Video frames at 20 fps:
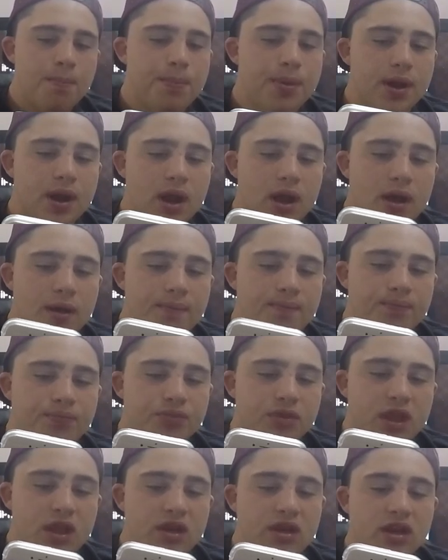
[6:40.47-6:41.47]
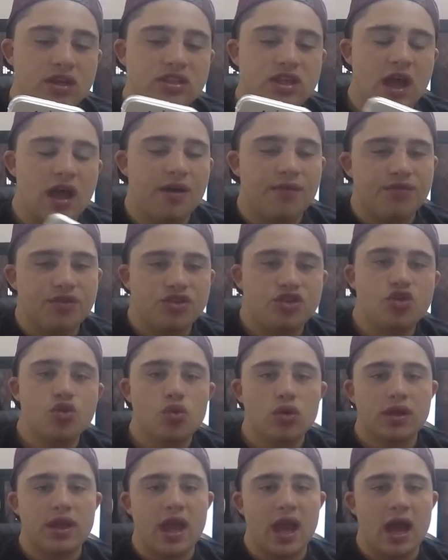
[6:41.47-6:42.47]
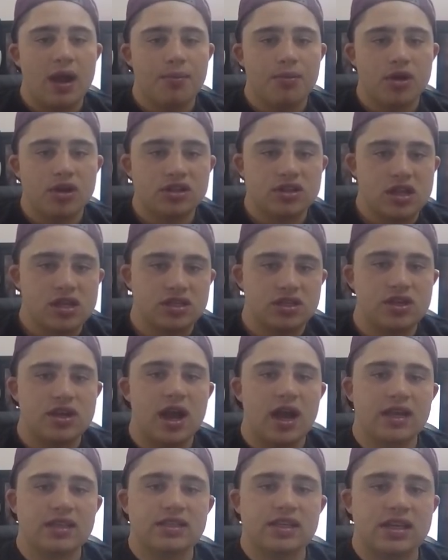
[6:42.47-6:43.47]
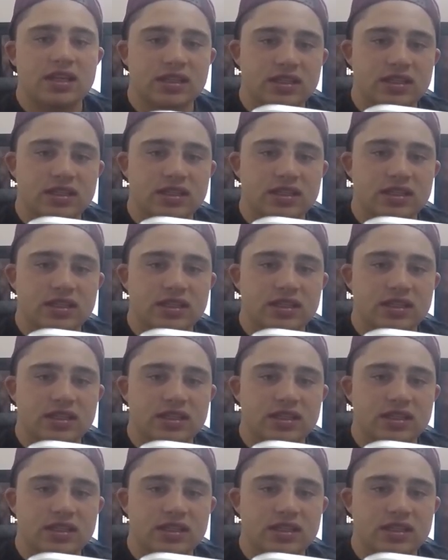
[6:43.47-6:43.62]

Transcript: but it does have dual cameras, as you guys